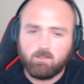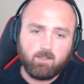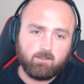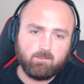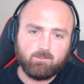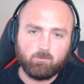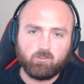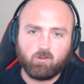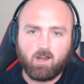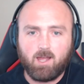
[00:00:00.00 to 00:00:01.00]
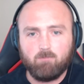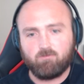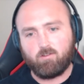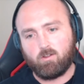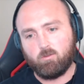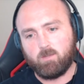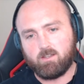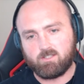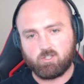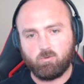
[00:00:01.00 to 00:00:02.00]
Like and subscribe. Follow me
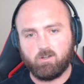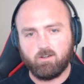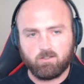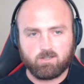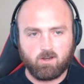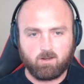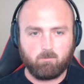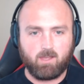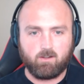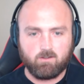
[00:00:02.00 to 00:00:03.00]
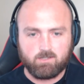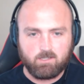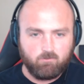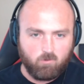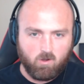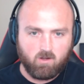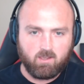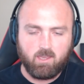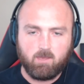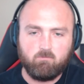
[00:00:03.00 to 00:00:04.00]
on Twitter, darkmatter,
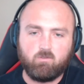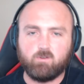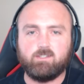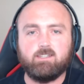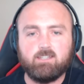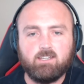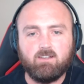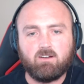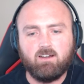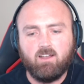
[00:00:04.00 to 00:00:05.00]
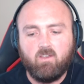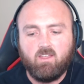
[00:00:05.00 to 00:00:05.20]
D4RKM4TTER.